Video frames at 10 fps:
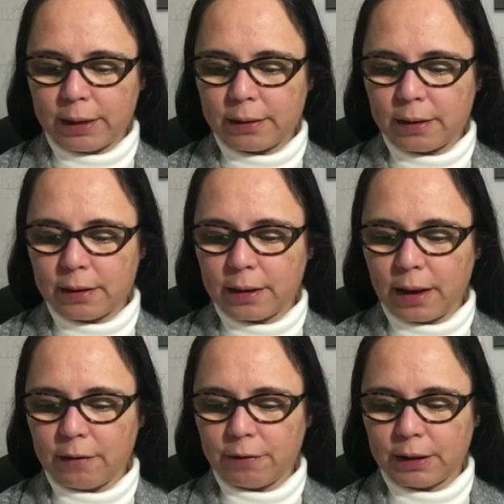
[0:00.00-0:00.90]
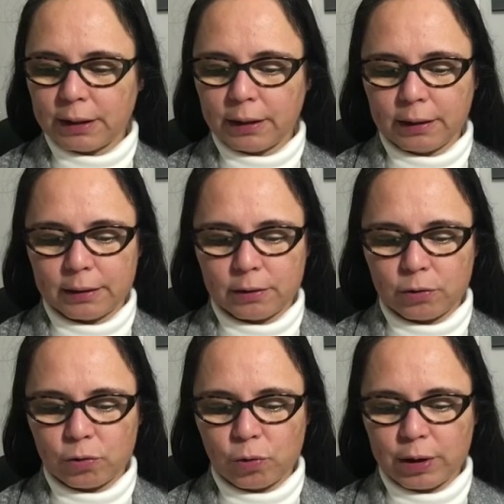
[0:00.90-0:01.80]
did David learn
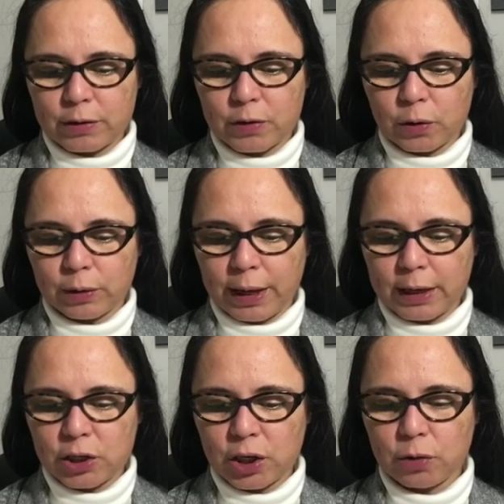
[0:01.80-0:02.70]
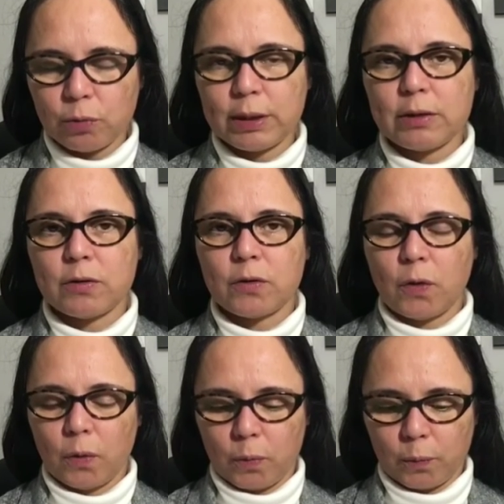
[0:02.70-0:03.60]
through his connection with
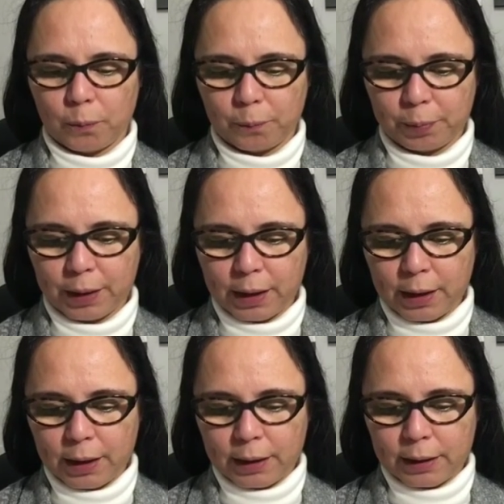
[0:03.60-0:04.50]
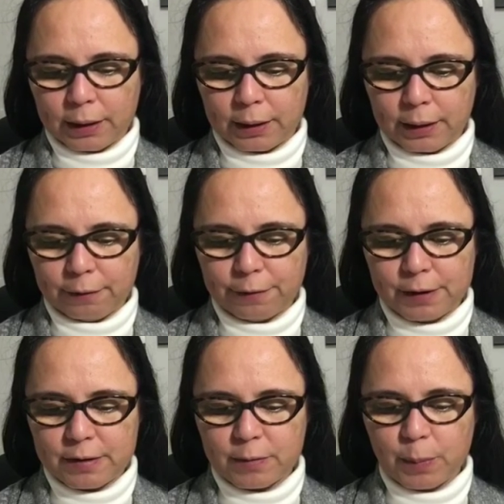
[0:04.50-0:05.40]
Saul? The
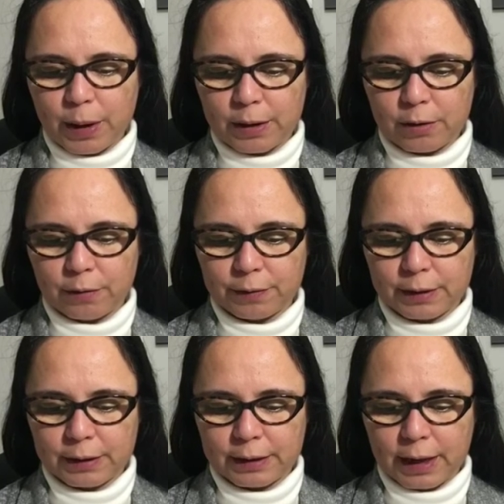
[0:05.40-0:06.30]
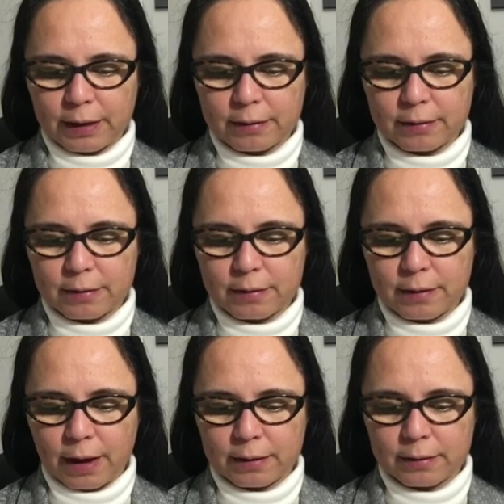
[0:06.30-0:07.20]
first part of the text
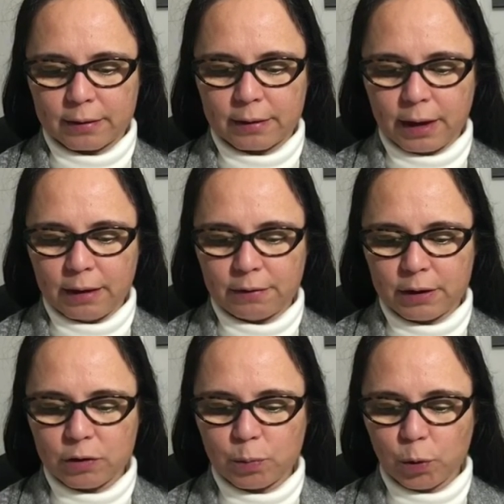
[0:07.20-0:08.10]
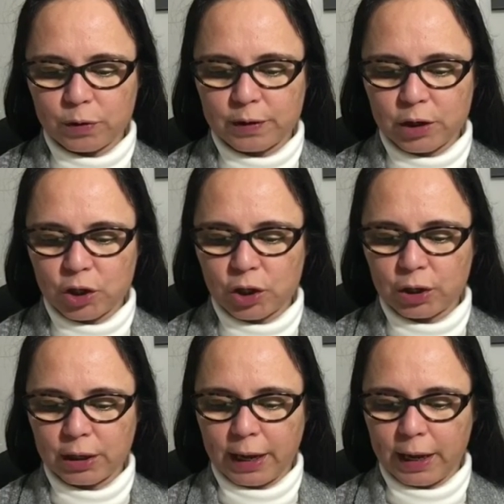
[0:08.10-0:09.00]
says, David's
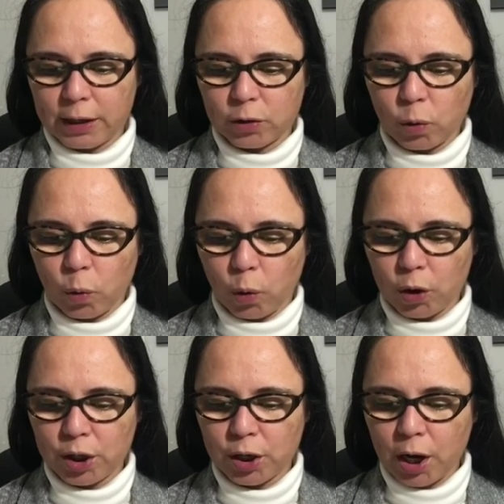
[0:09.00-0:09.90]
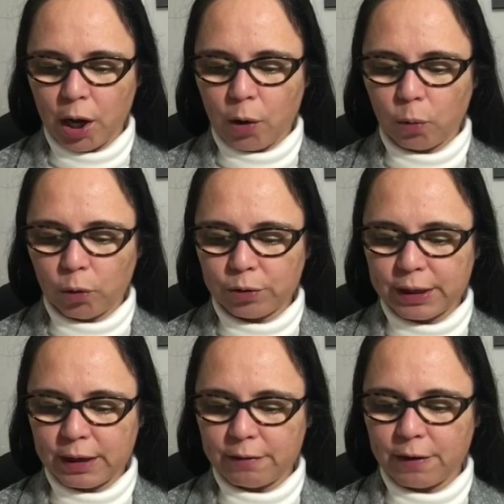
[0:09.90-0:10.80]
position at court would
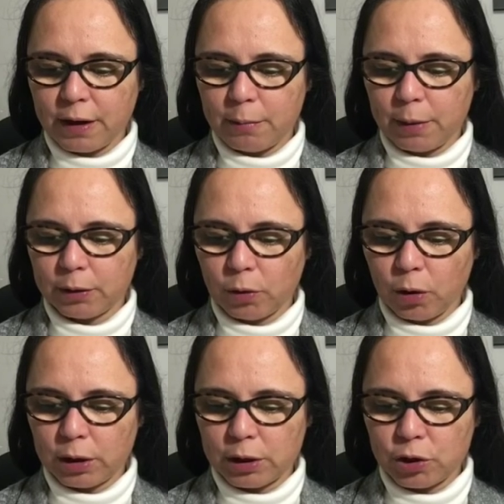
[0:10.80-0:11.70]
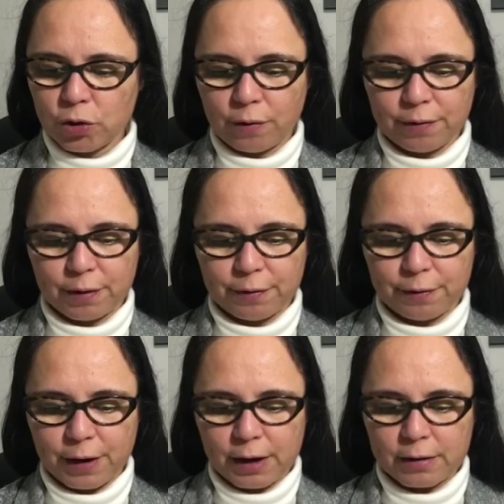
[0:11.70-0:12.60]
give him a knowledge of
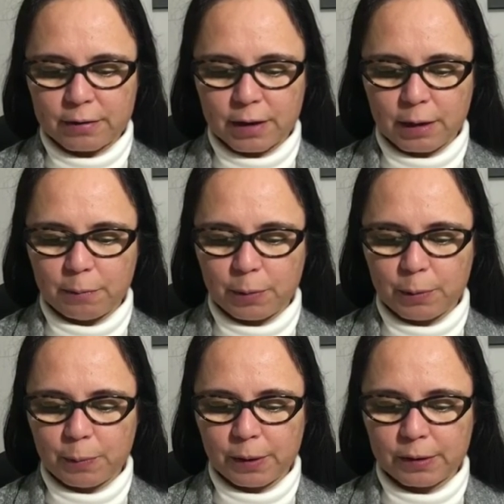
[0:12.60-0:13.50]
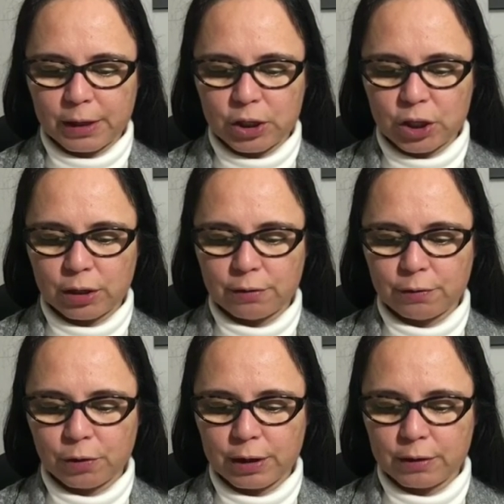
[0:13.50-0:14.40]
affairs in preparation for
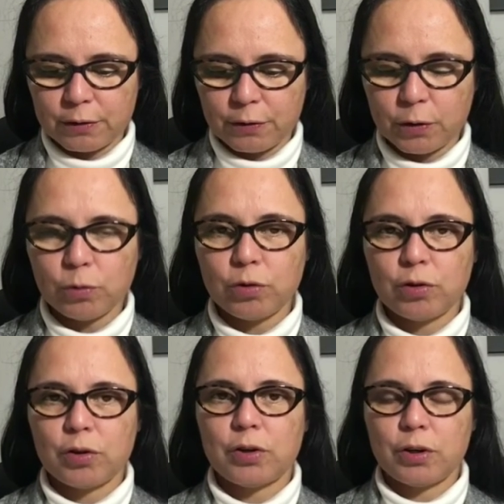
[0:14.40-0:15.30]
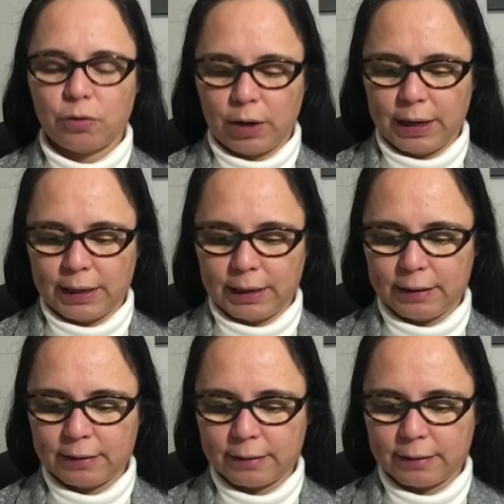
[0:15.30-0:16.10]
his future greatness.